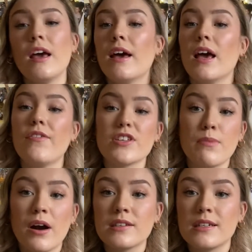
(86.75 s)
if it's
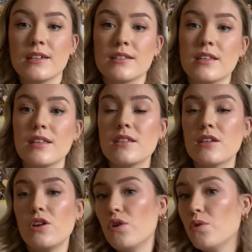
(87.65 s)
marketed as this is a
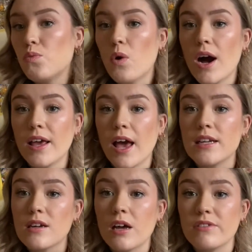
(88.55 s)
new YA
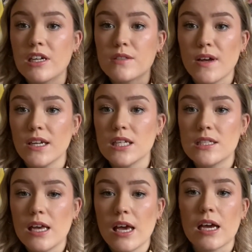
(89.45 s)
diverse
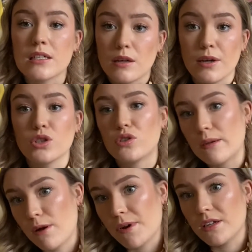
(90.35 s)
fantasy, it's going straight in my
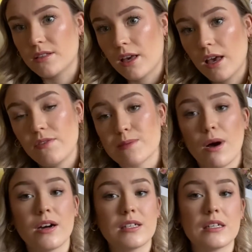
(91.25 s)
basket. If it's
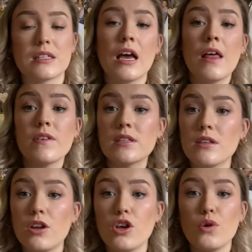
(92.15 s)
marketed as this is a
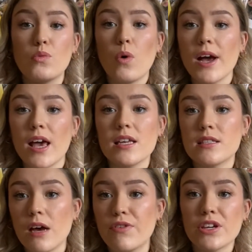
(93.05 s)
new YA
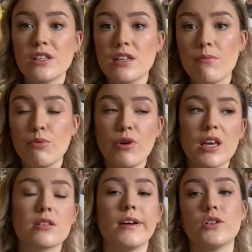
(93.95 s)
sapphic contemporary, it's
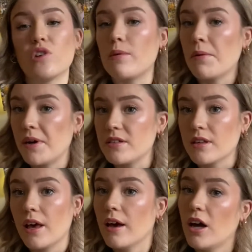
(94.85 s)
going straight in my
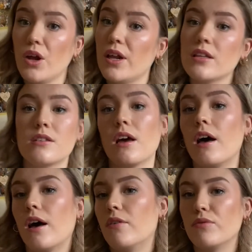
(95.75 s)
basket. I don't need
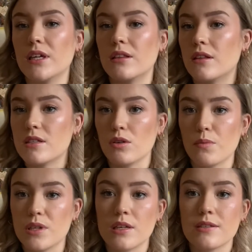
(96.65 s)
to read the
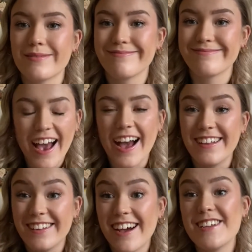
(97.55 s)
synopsis. And
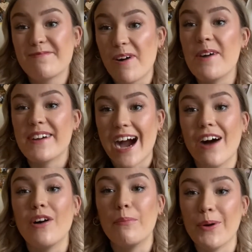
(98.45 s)
that is why we have
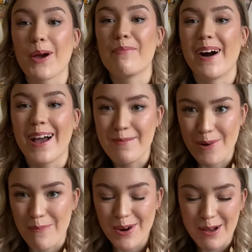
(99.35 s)
a book buying
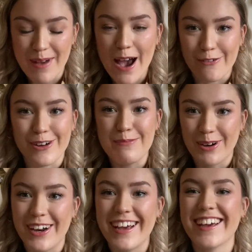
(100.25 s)
problem,
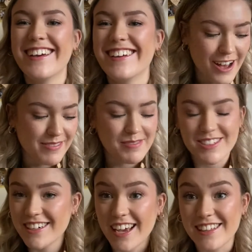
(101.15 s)
everybody. I'm just
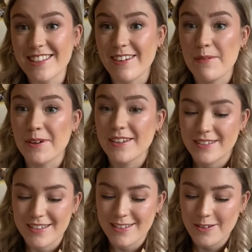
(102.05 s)
going to get into it because
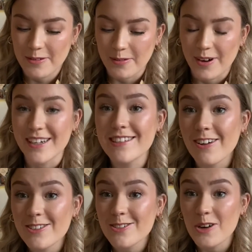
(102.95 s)
there's quite a lot
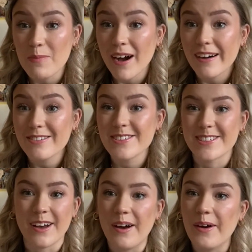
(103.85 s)
to talk about.
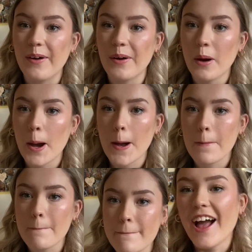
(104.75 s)
So
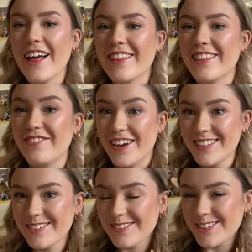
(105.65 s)
the first
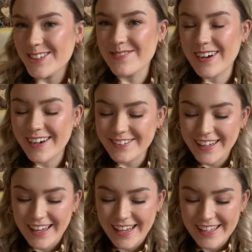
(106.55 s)
one I'm going to talk about
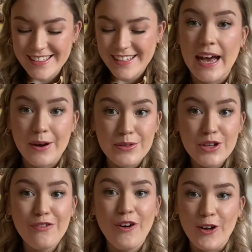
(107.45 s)
is House
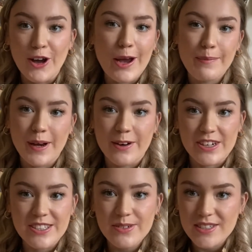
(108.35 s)
of Hollow by
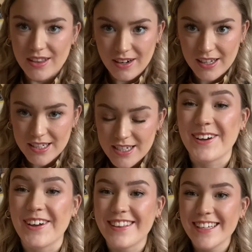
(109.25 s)
Crystal Sutherland.
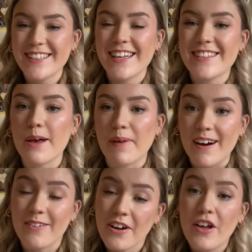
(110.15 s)
So this is
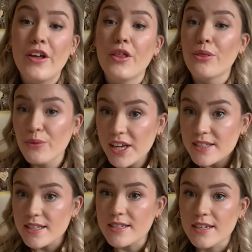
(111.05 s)
about 3
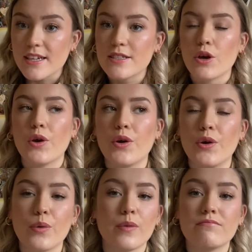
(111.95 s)
sisters
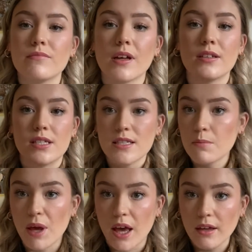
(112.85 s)
who
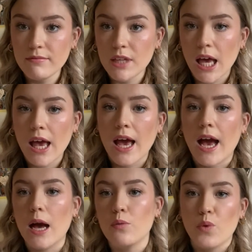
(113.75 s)
disappear,
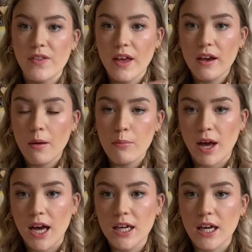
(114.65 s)
and when they come
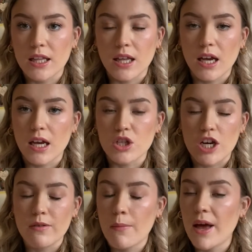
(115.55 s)
back they don't
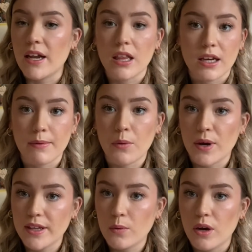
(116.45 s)
remember anything about where
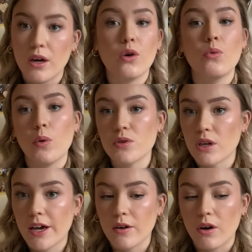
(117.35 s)
they were or what was
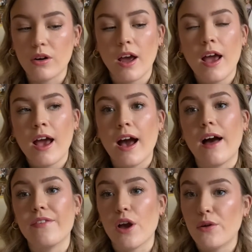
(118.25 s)
going on, and
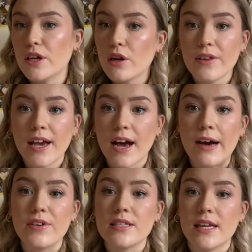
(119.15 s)
the only clue they have
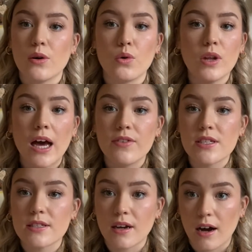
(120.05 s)
is they all have a
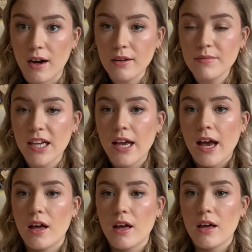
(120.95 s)
scar
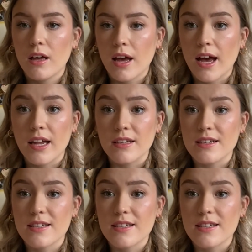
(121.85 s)
and